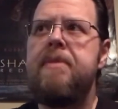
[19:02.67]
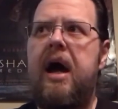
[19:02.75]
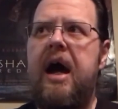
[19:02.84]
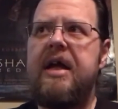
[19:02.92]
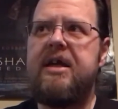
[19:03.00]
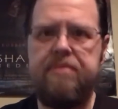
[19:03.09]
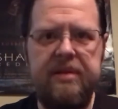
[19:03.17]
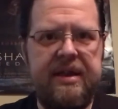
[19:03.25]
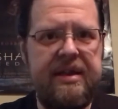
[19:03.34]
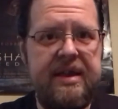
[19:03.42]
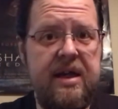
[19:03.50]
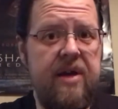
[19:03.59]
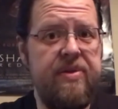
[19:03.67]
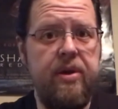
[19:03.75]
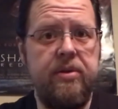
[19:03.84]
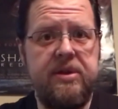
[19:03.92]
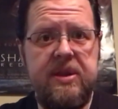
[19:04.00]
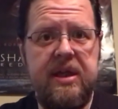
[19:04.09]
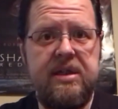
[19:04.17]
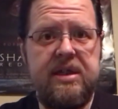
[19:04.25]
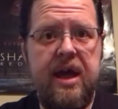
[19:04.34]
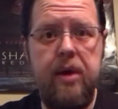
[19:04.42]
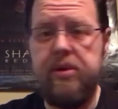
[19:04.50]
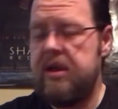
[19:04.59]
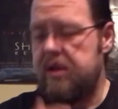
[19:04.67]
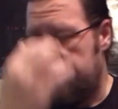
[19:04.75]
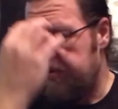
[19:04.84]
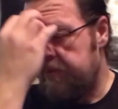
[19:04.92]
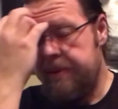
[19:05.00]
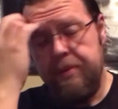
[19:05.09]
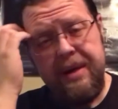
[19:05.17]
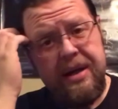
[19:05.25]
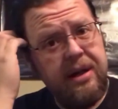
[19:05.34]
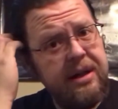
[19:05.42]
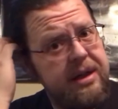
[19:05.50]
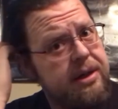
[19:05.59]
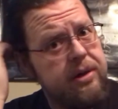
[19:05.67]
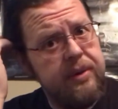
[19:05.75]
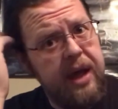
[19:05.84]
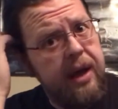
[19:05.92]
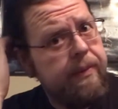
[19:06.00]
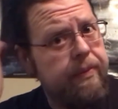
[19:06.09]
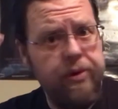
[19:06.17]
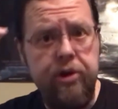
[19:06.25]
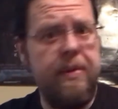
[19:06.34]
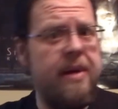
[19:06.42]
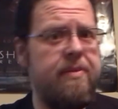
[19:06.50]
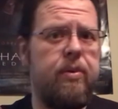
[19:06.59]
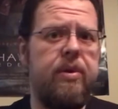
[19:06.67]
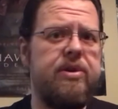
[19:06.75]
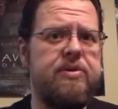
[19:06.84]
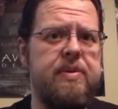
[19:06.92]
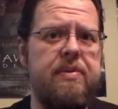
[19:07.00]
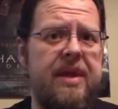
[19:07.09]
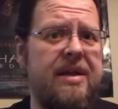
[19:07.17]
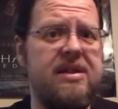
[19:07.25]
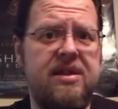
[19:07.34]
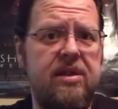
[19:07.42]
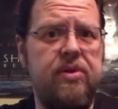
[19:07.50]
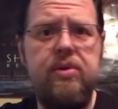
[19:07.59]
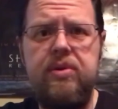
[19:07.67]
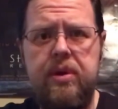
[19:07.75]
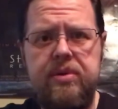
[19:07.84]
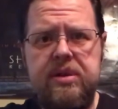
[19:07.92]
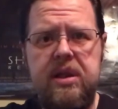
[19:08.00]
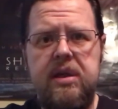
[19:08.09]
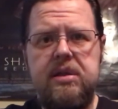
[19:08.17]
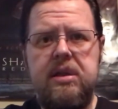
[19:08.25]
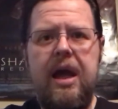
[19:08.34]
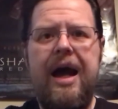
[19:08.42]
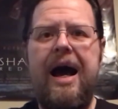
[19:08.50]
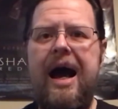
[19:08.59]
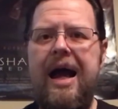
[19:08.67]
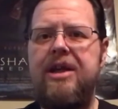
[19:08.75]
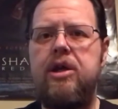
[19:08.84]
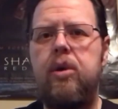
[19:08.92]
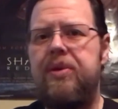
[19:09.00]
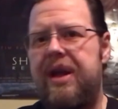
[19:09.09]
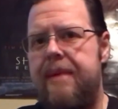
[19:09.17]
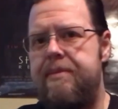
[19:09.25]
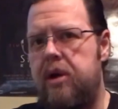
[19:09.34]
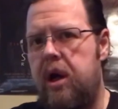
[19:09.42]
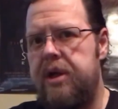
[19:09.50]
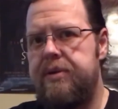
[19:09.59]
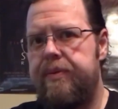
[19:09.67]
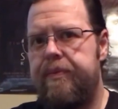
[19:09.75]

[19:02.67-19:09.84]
I completely cut those things out. And other people may not need to do that. You may be one of those people that can still do those things. I know that I'm not.